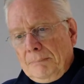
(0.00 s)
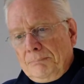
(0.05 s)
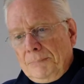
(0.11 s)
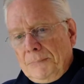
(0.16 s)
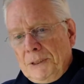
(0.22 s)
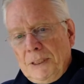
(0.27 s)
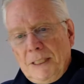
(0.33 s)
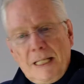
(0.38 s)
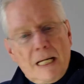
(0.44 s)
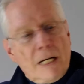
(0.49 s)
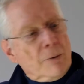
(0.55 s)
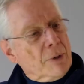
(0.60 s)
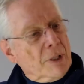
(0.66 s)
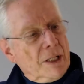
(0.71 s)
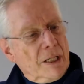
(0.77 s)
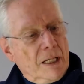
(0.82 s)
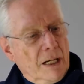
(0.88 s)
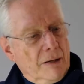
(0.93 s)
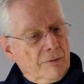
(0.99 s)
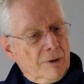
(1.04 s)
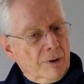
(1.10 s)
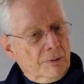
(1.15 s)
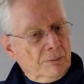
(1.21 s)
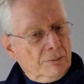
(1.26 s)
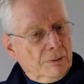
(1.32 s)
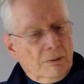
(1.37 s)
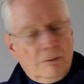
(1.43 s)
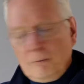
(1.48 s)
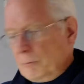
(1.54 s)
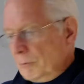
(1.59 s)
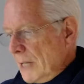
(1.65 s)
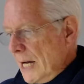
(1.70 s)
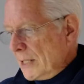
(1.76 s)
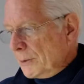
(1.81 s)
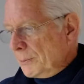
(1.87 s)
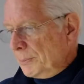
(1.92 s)
Today I want to cover
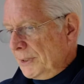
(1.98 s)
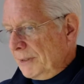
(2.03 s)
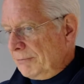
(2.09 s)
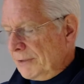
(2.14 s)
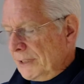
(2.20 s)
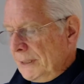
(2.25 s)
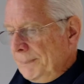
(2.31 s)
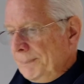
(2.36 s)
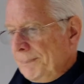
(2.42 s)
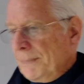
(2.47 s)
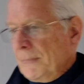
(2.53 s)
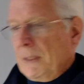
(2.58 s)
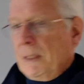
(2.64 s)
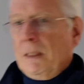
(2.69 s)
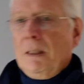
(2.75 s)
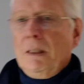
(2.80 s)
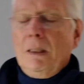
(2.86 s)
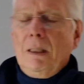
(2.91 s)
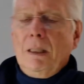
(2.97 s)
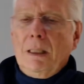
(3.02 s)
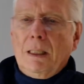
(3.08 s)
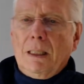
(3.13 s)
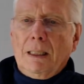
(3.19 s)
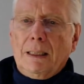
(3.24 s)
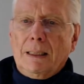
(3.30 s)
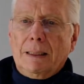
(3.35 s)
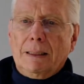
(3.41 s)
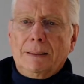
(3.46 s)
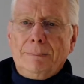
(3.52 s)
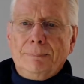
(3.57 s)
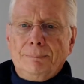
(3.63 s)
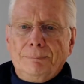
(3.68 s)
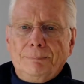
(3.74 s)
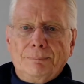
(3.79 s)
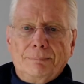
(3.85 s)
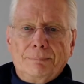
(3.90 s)
rather briefly
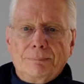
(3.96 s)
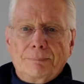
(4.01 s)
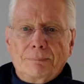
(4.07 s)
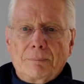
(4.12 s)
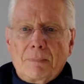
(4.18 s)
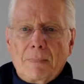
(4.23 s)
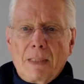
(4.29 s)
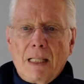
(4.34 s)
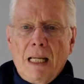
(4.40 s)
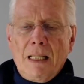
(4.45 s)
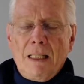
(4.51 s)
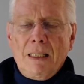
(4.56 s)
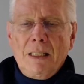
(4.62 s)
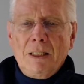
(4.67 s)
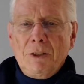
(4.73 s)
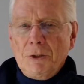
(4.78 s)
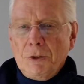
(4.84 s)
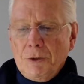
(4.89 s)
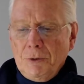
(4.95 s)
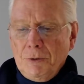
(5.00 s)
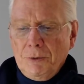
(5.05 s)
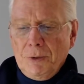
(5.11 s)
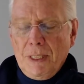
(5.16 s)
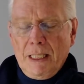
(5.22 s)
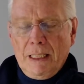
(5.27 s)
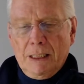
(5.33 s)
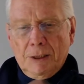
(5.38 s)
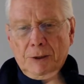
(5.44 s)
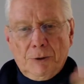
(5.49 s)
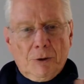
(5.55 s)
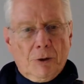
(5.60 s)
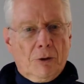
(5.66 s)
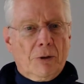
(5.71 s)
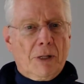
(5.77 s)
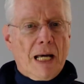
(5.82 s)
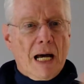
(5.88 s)
um, an issue that has
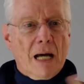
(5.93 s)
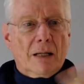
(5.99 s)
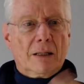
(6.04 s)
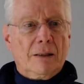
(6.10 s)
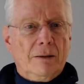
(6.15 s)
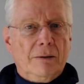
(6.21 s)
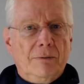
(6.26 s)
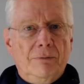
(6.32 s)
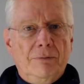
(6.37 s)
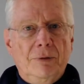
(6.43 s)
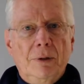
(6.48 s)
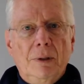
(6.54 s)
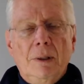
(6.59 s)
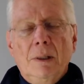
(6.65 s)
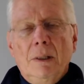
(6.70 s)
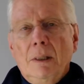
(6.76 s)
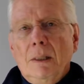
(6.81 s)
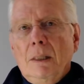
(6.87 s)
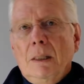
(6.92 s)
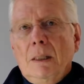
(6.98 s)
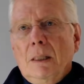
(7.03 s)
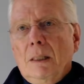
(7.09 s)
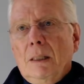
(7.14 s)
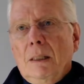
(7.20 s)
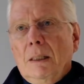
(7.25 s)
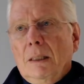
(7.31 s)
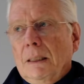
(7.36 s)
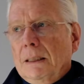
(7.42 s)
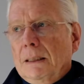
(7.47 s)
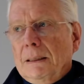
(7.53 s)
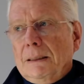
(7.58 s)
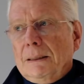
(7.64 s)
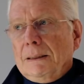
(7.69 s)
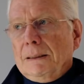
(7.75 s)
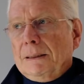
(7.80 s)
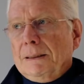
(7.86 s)
grown out of
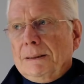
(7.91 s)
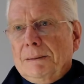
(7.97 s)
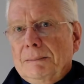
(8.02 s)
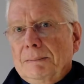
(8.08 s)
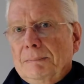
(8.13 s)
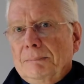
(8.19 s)
uh,